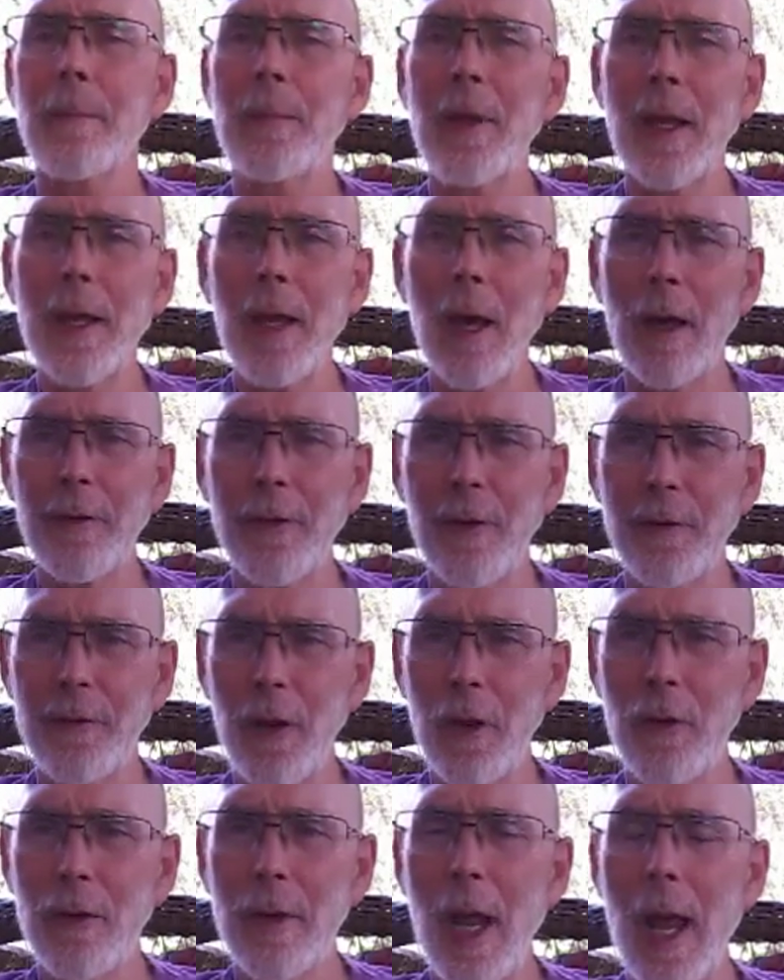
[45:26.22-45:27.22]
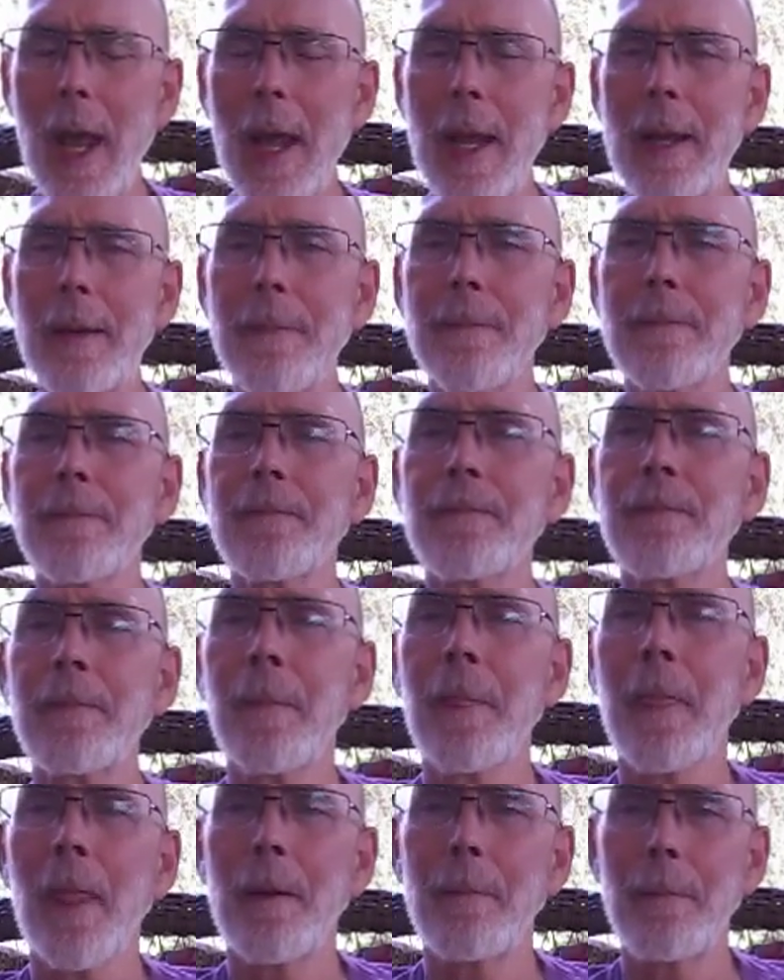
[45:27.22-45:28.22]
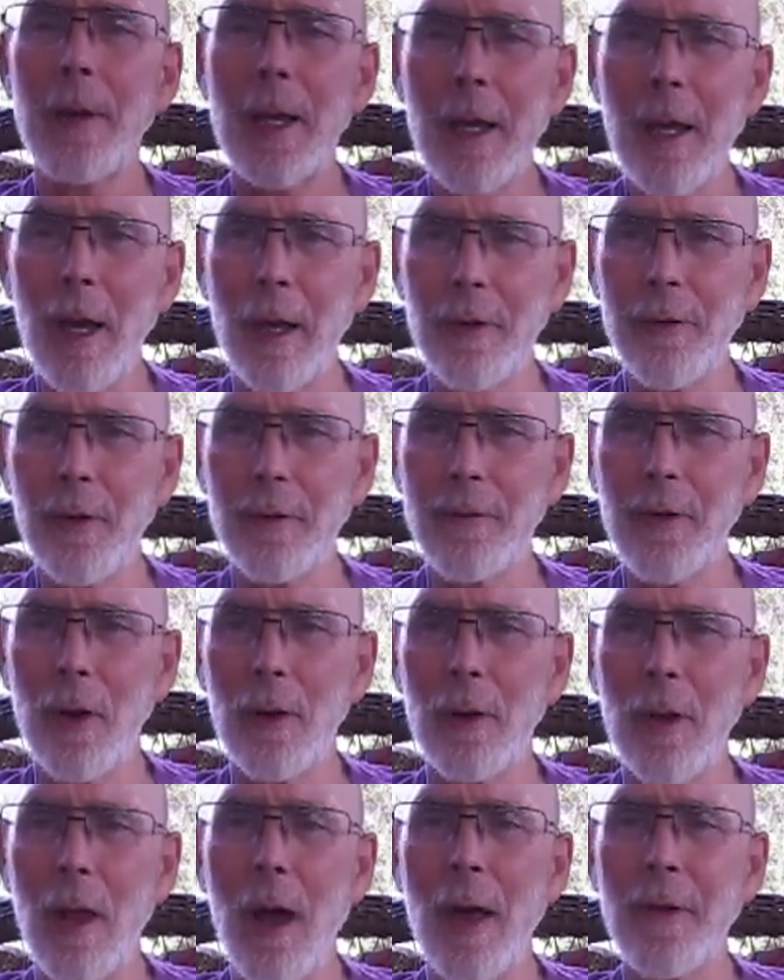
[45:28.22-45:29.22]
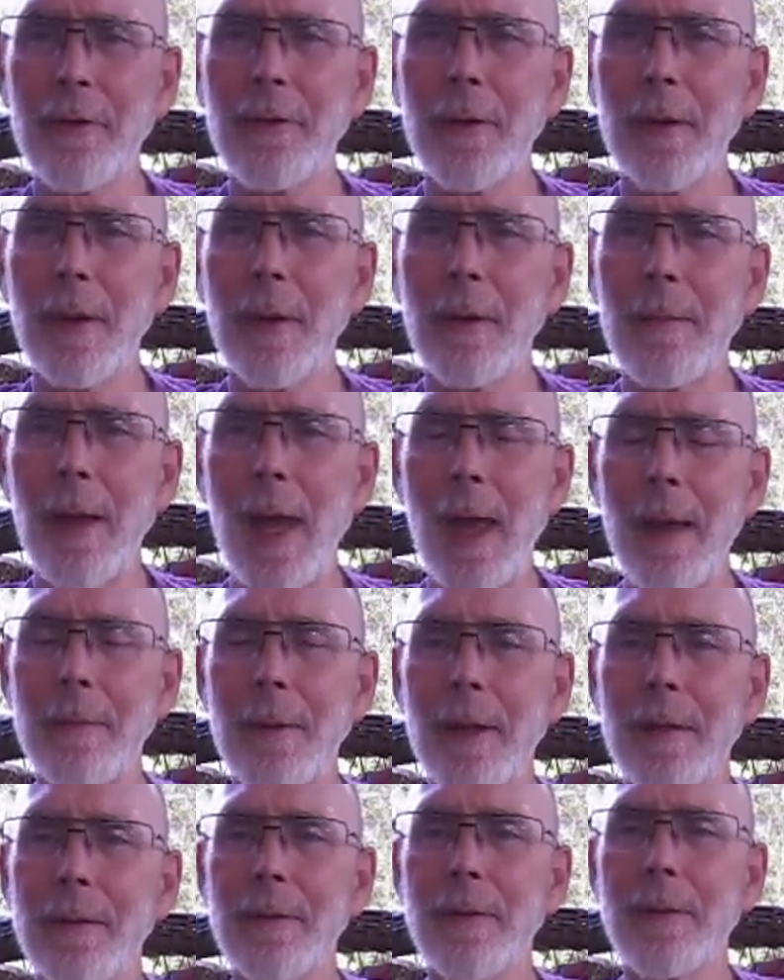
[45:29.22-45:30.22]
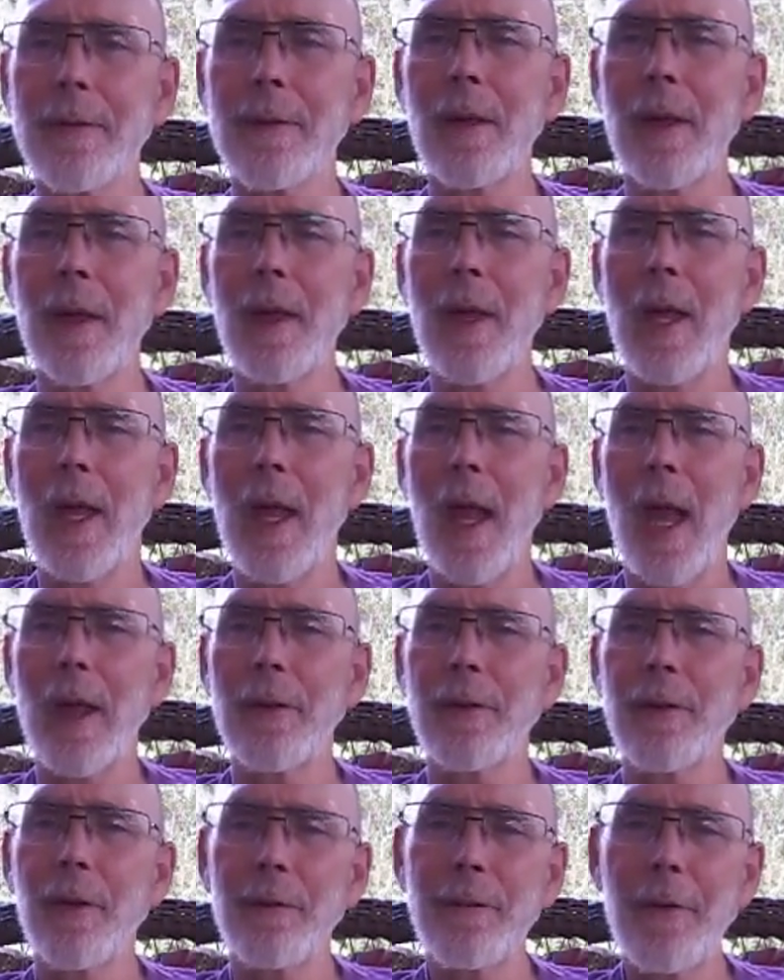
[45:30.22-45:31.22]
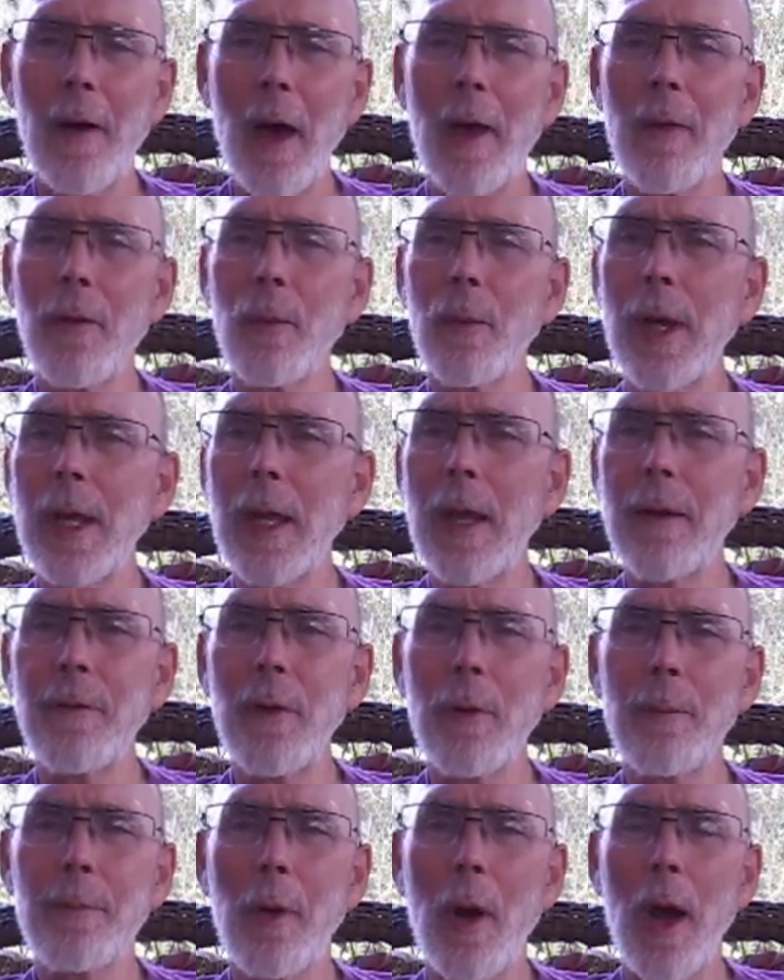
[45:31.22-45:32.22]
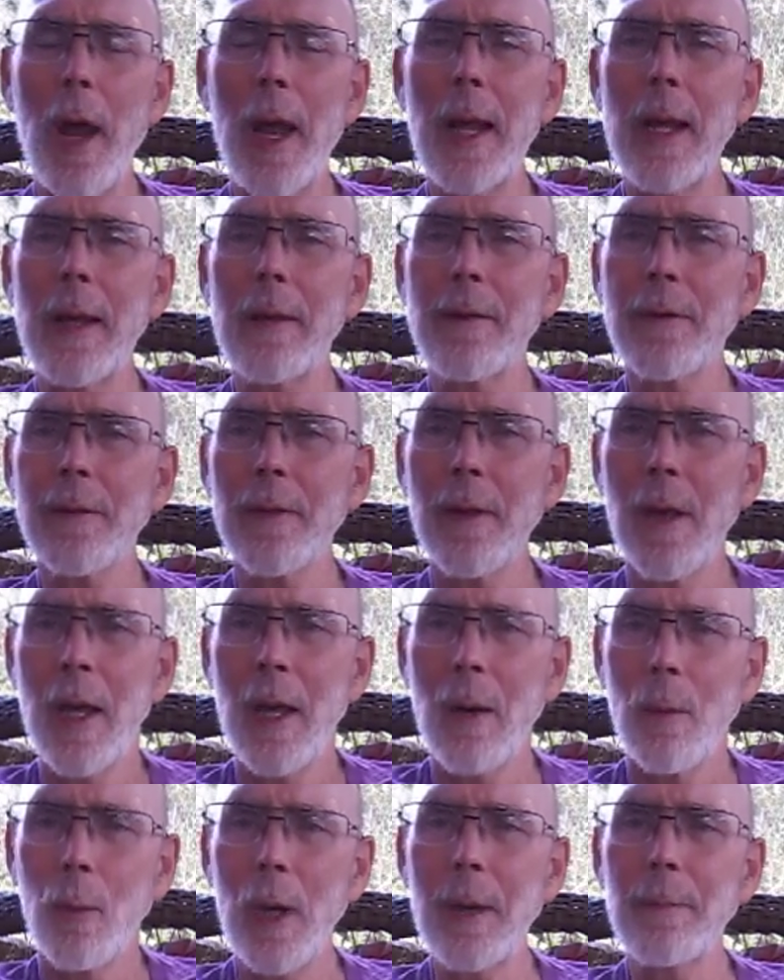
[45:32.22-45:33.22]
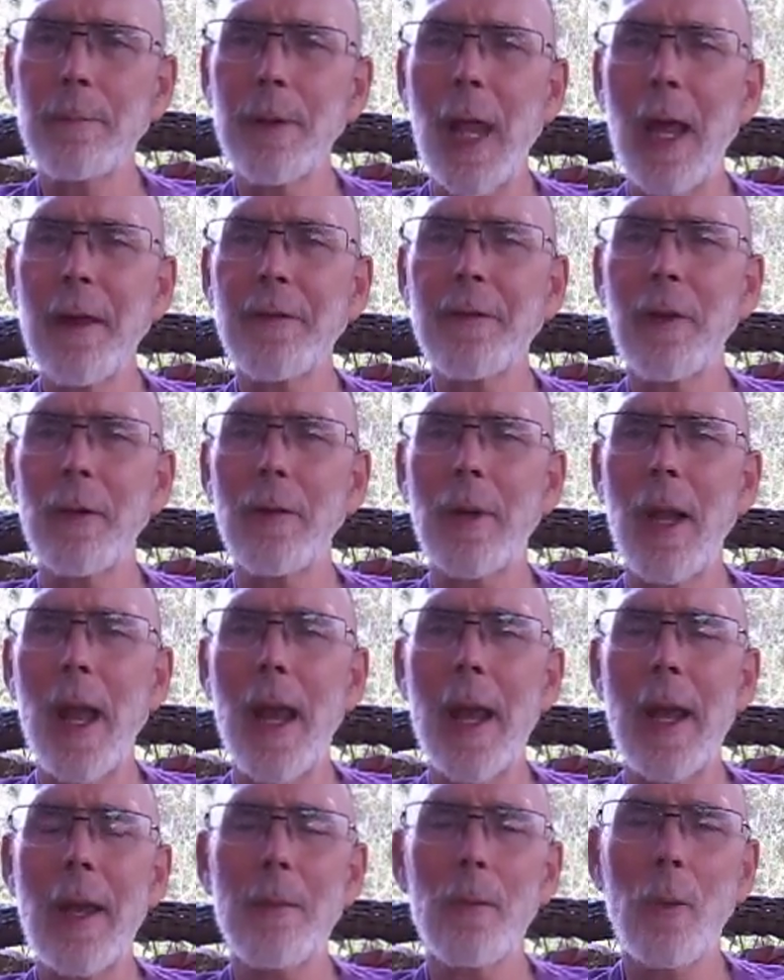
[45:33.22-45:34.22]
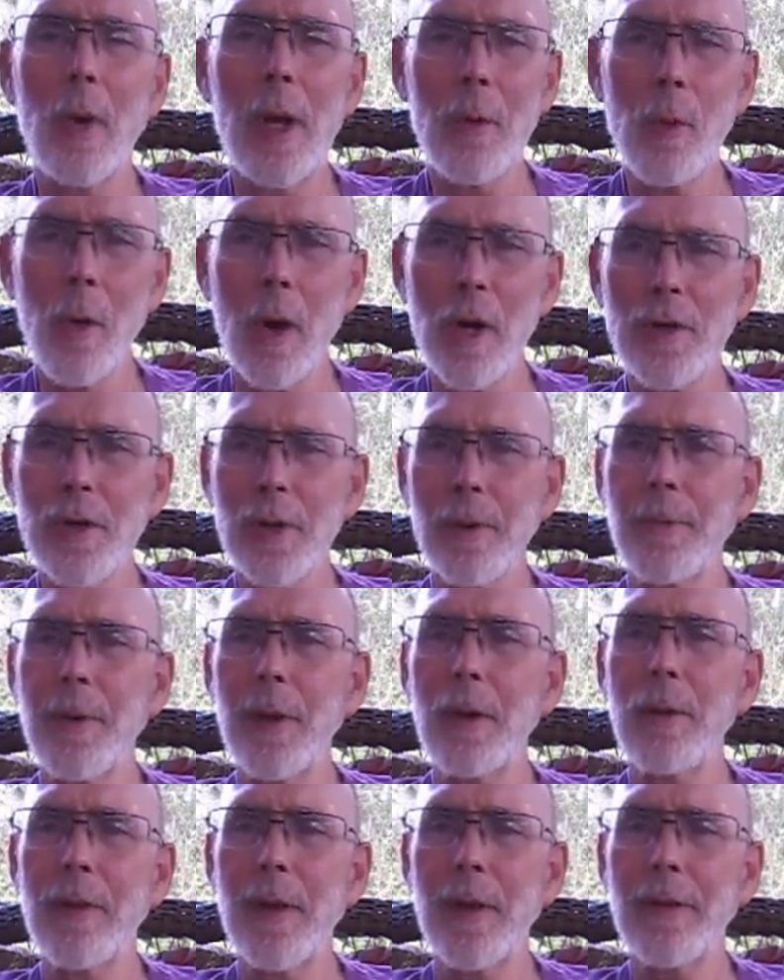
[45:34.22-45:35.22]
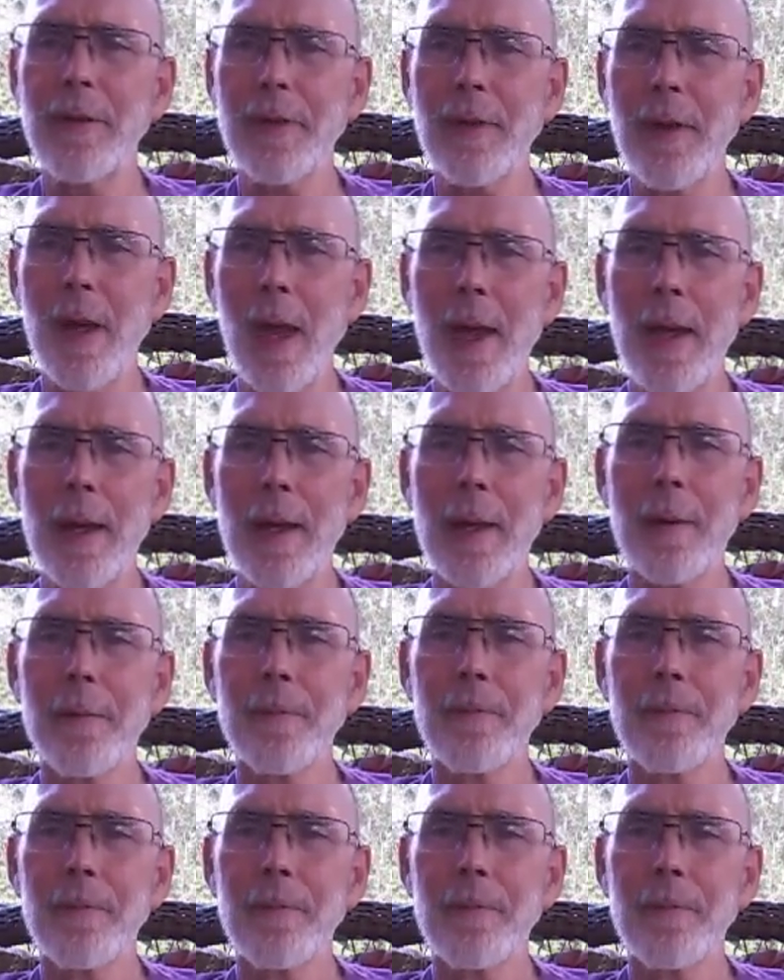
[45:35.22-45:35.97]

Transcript: because of your name, because of your laws and commandments. And so, Father, we give you praise. We bless your name. We worship you this day.